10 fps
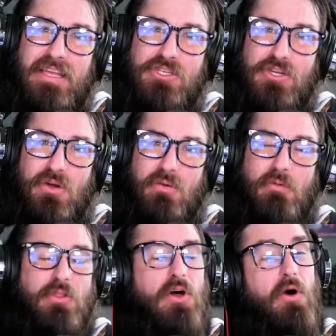showed?
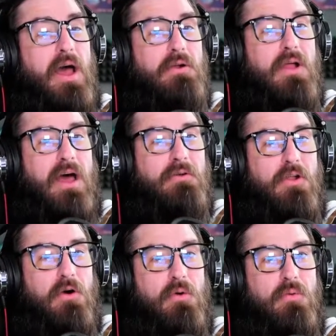Well, no, I don't
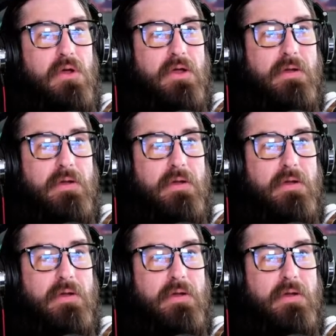know.